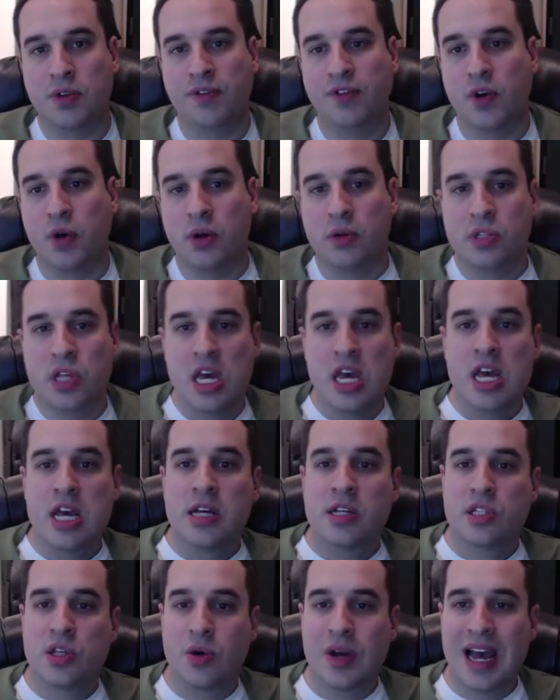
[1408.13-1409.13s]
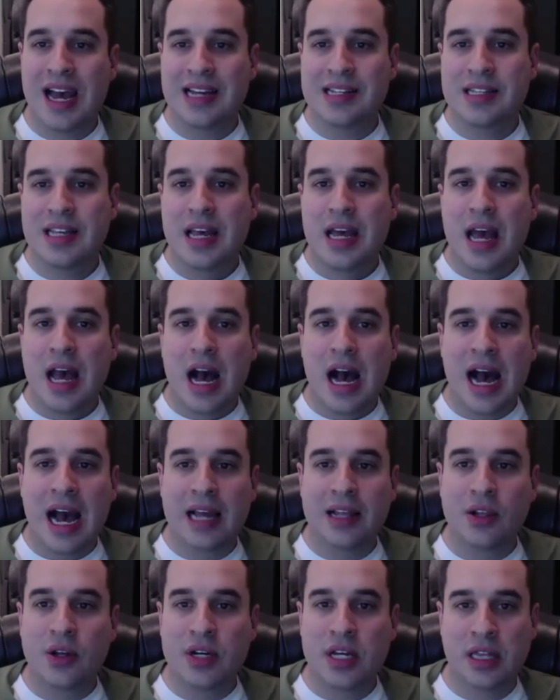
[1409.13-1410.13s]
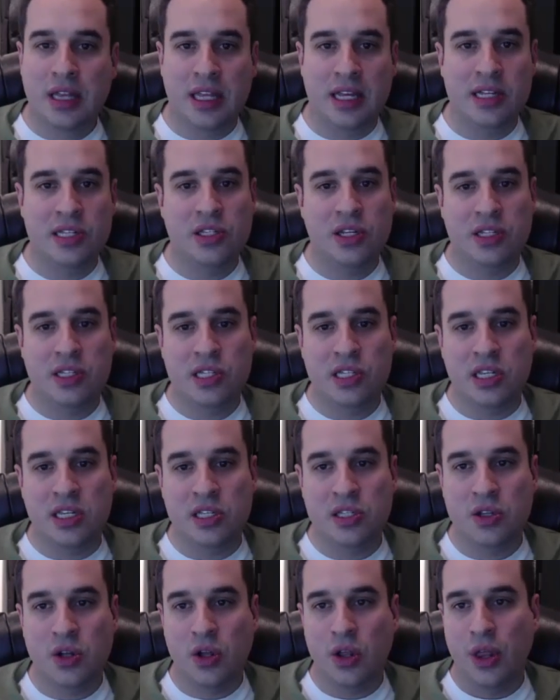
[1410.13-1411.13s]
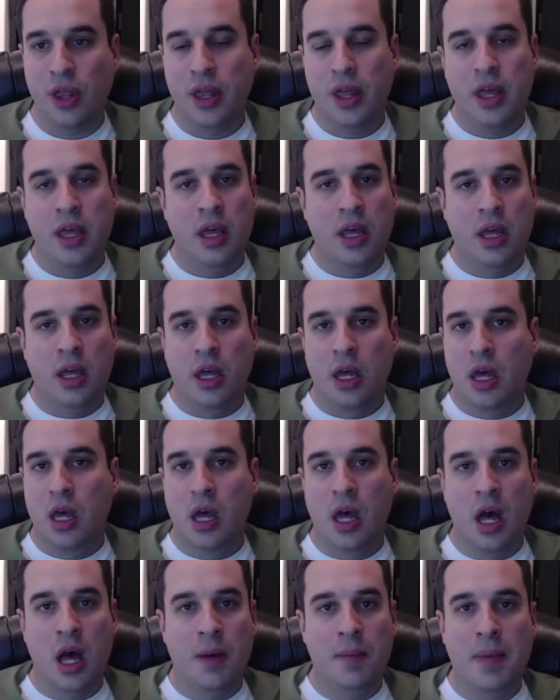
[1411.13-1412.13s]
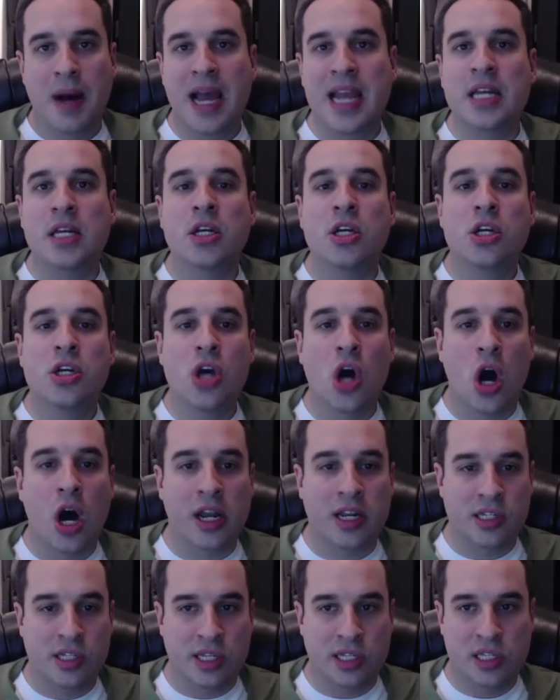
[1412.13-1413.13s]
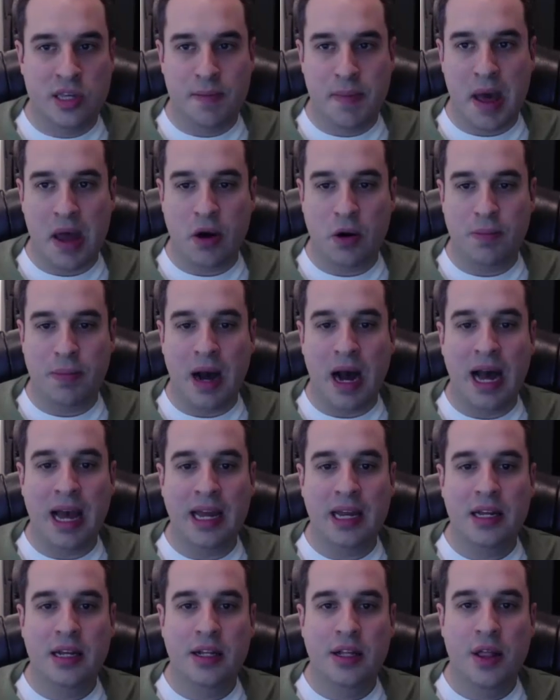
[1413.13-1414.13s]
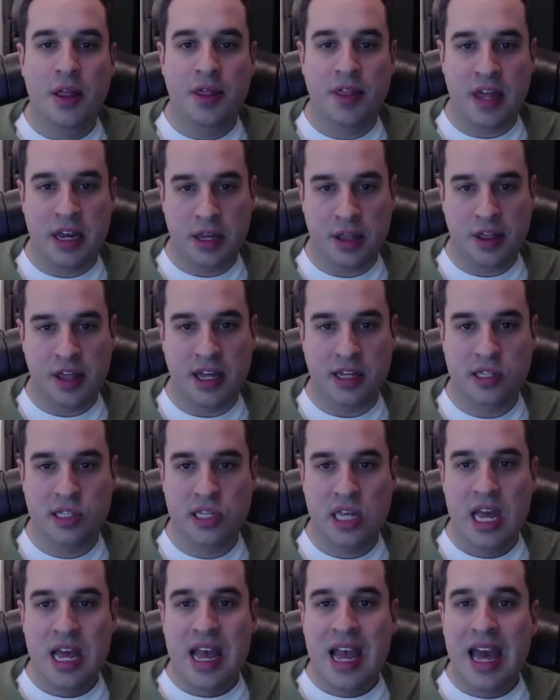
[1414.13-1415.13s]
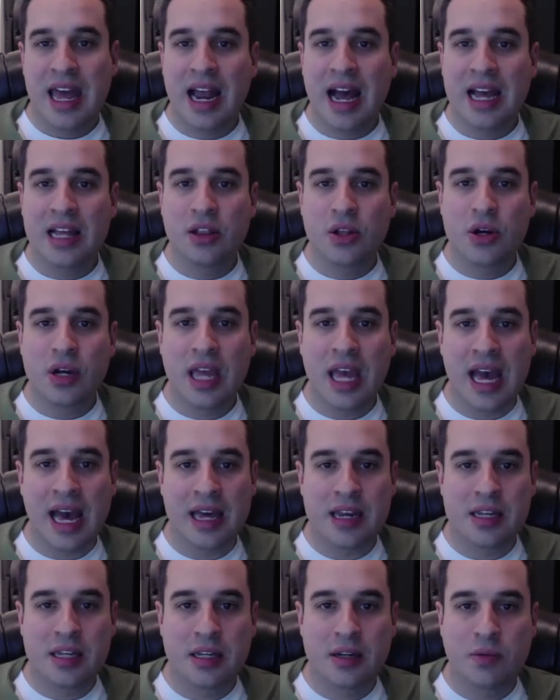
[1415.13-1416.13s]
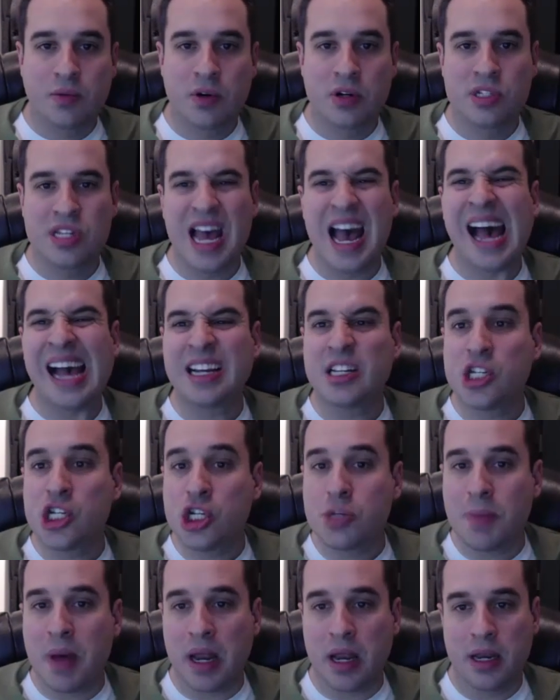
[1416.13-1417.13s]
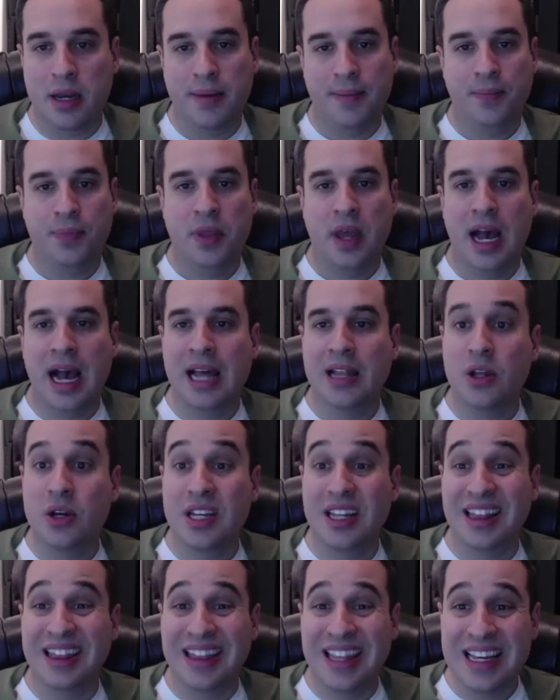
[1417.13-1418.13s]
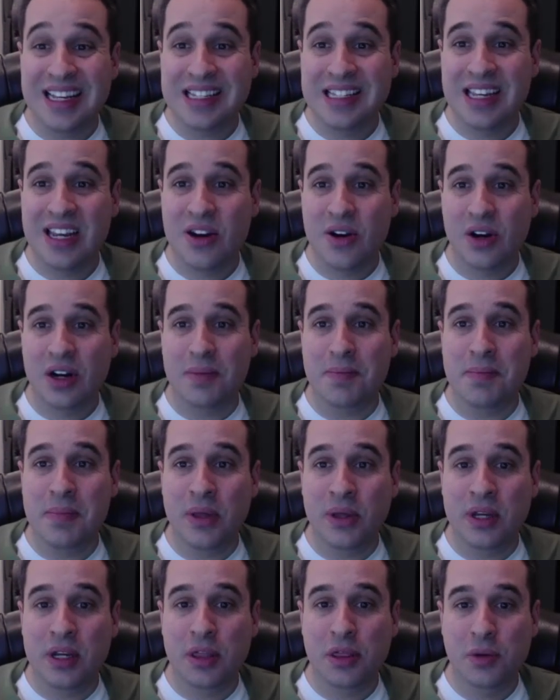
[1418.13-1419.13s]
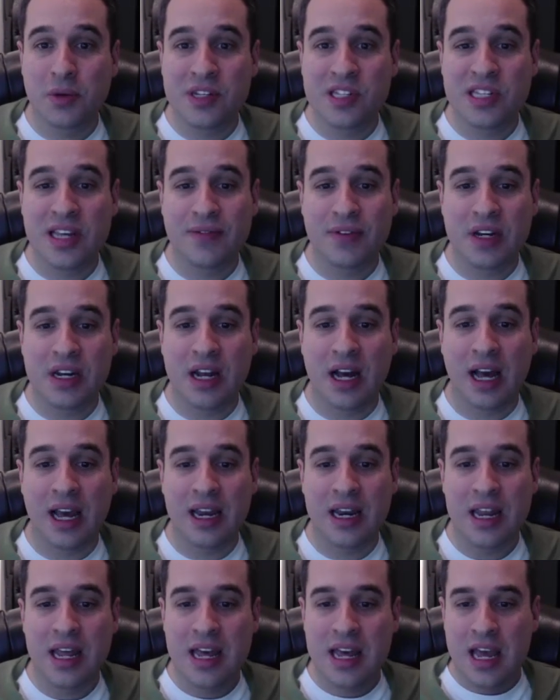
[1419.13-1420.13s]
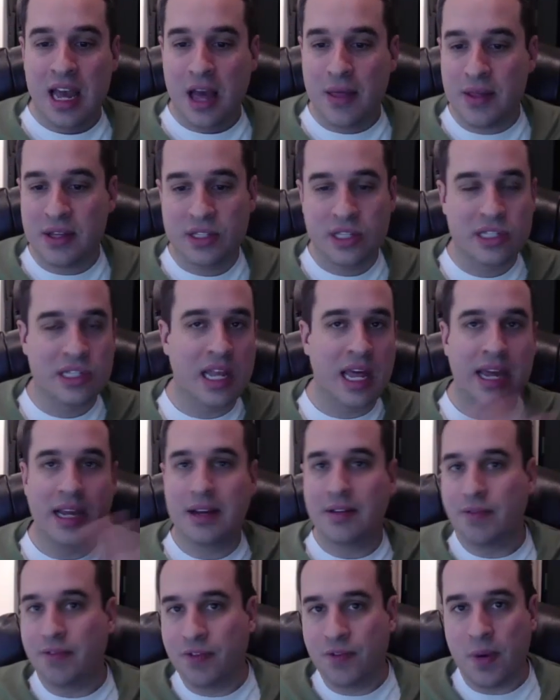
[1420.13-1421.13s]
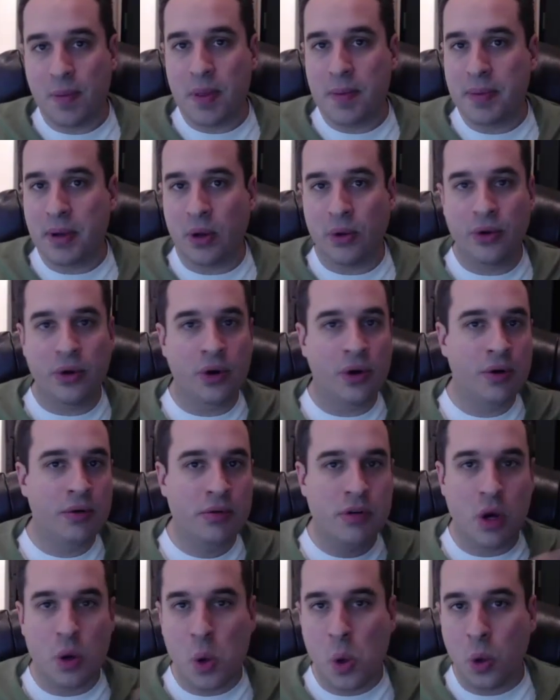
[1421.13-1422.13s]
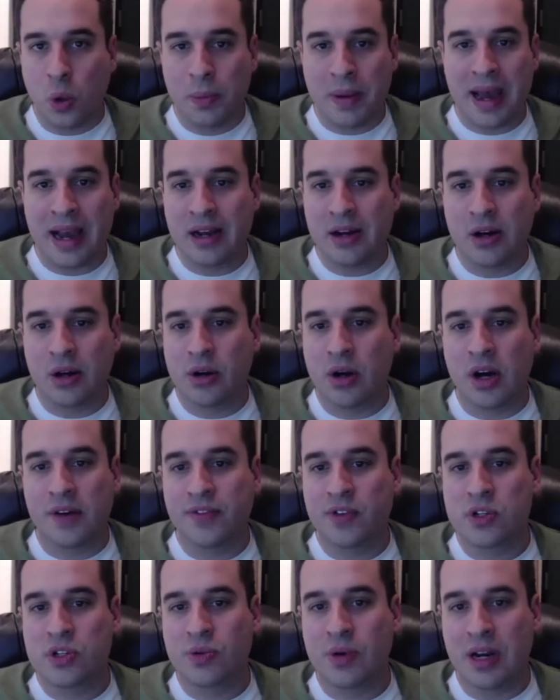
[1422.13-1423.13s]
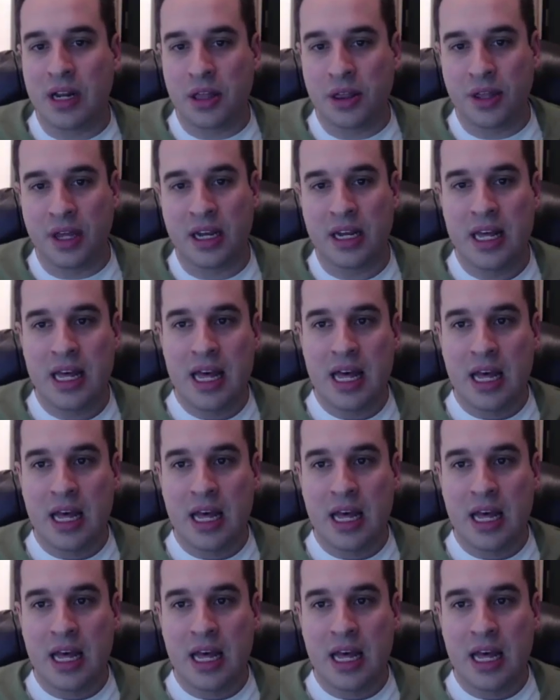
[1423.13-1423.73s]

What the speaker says: the photos. So, guys, I look at this on Cecil. My God, is this a better buy than this? And I look at, where's Achtman? I look at this here at $1,379,000, and this is like from the builder, no holdback on offers or anything.